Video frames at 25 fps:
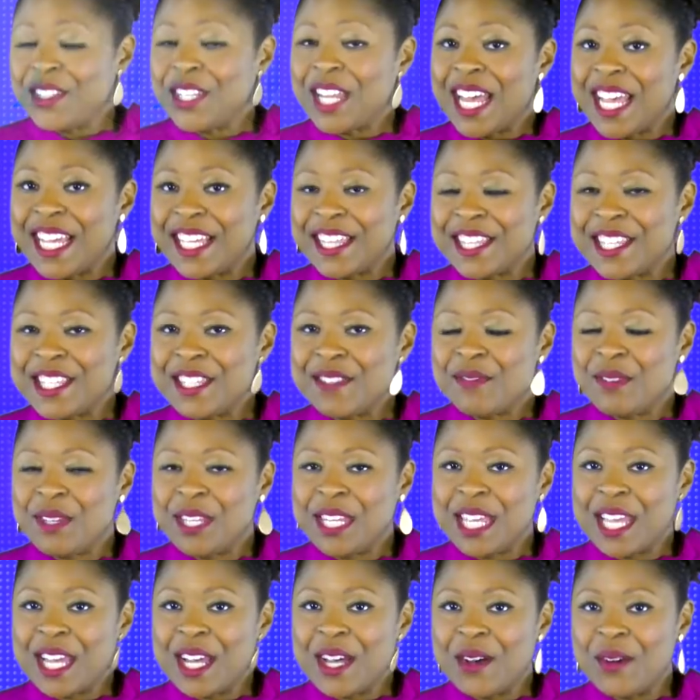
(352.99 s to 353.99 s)
like this
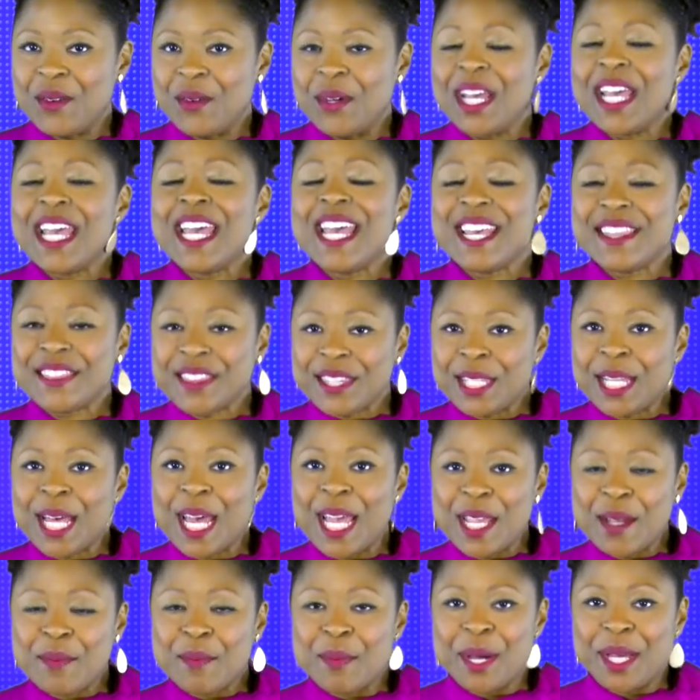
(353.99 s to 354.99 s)
video? Hit the
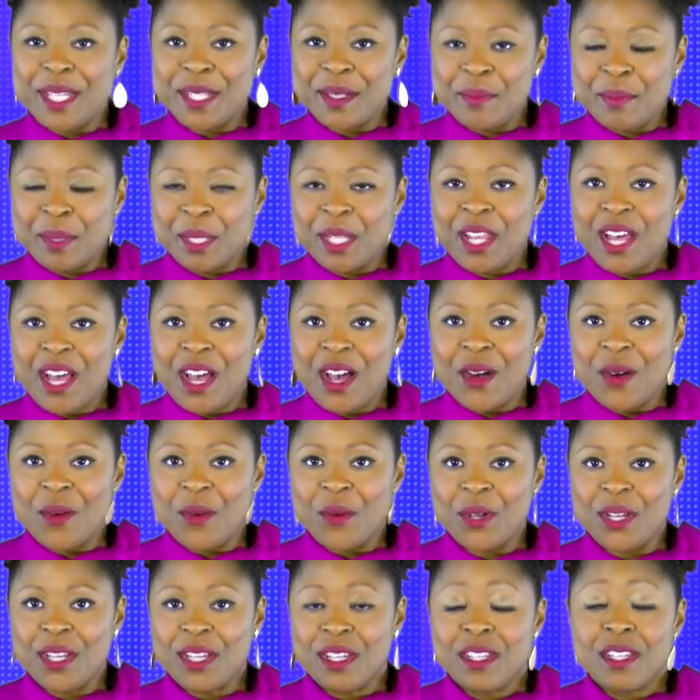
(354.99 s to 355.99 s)
like button below.
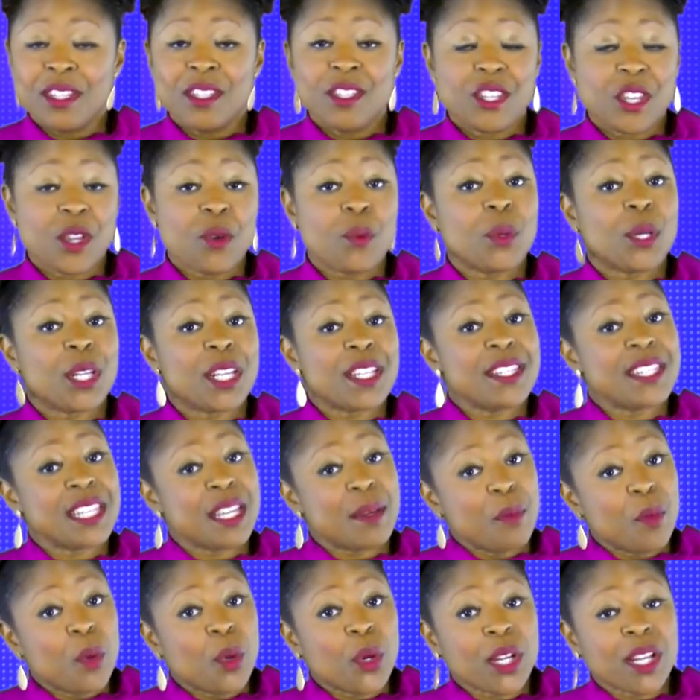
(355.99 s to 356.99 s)
Do you want to see
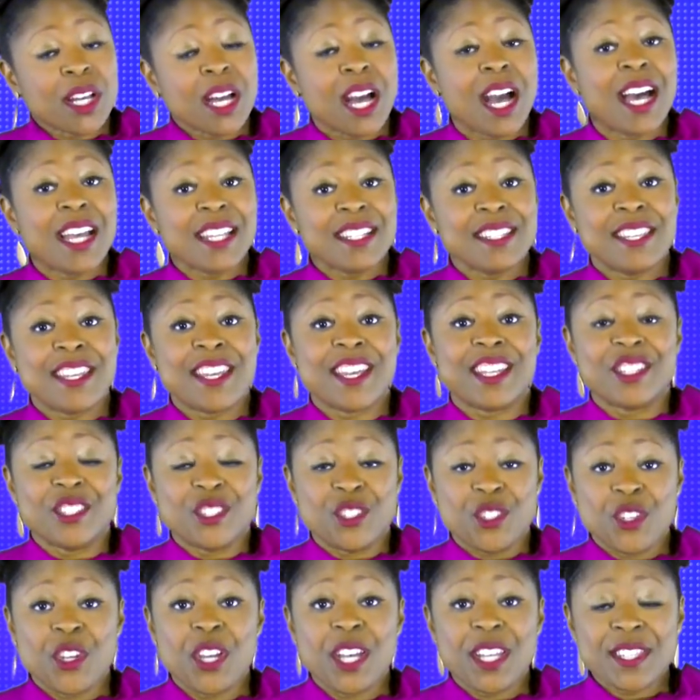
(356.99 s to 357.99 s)
more content
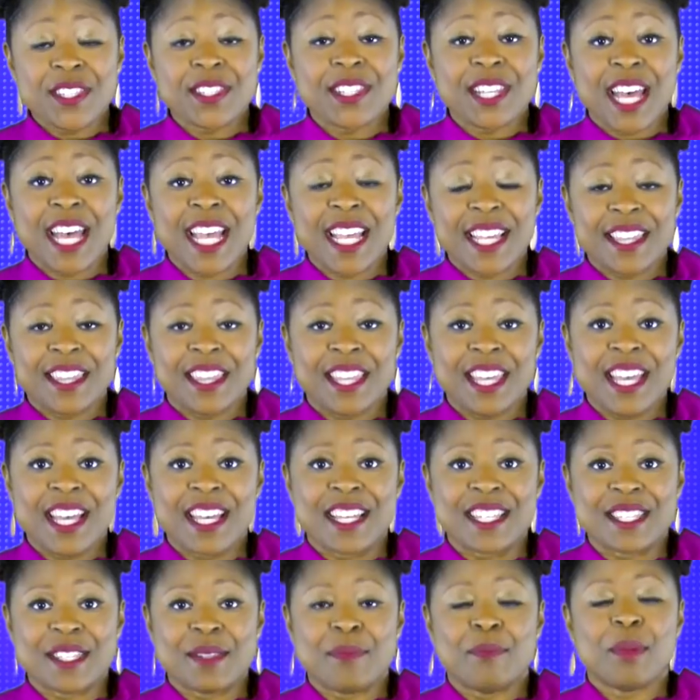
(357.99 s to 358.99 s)
just like this?
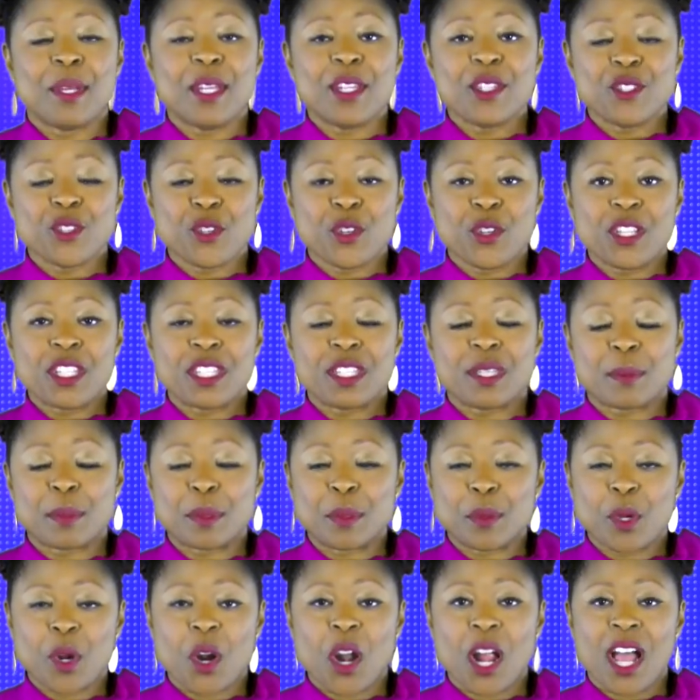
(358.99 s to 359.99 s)
Be sure to
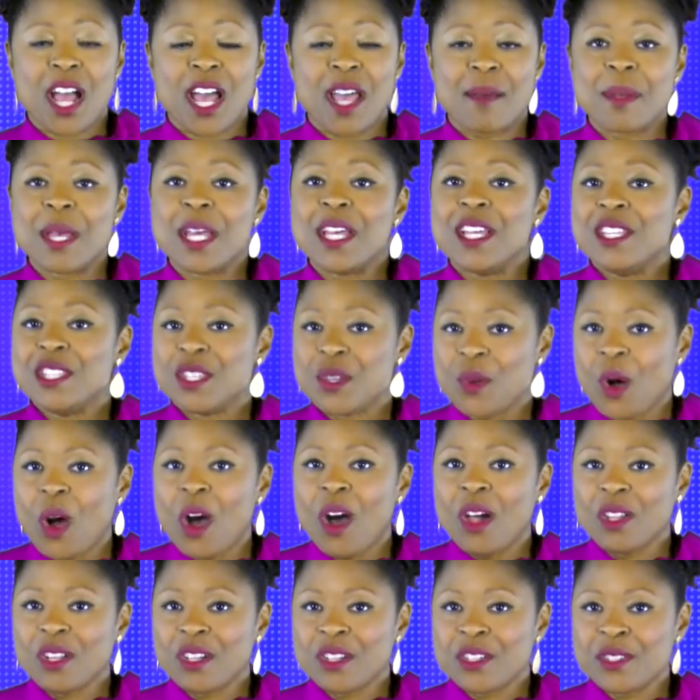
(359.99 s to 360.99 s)
subscribe to
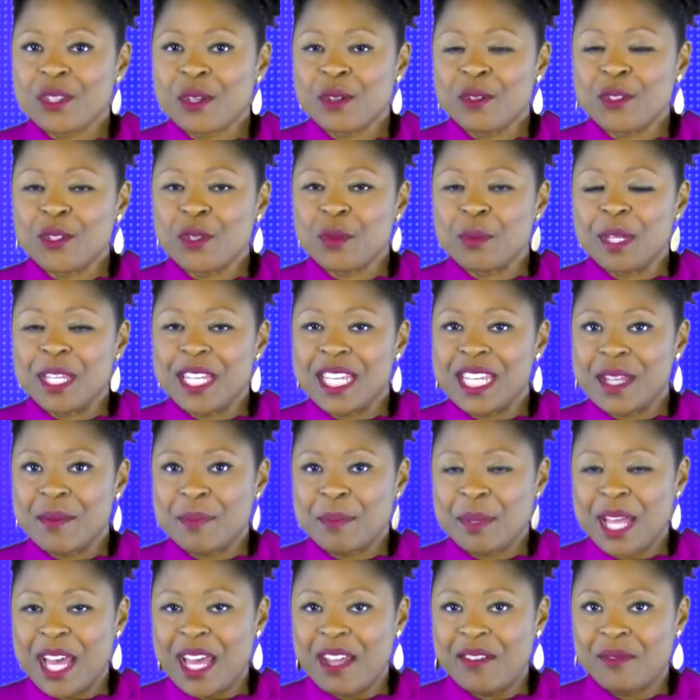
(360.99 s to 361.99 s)
all our social media
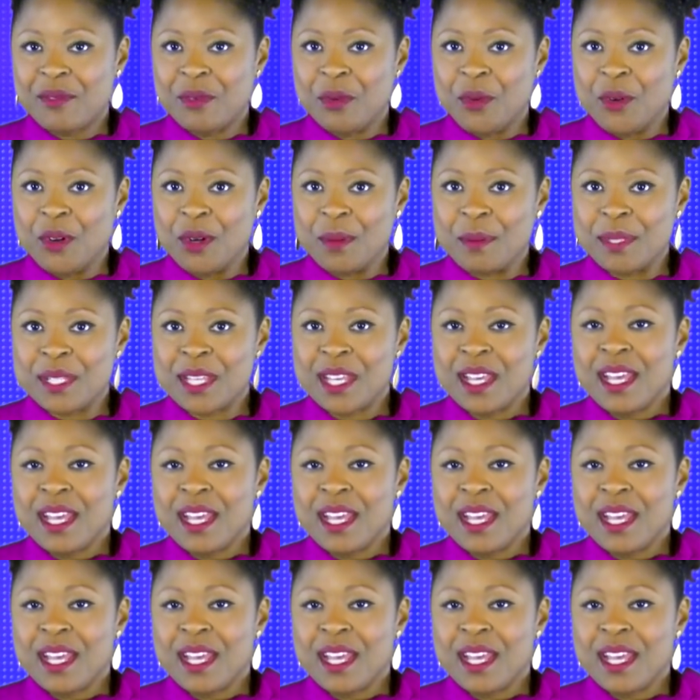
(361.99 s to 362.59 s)
platforms.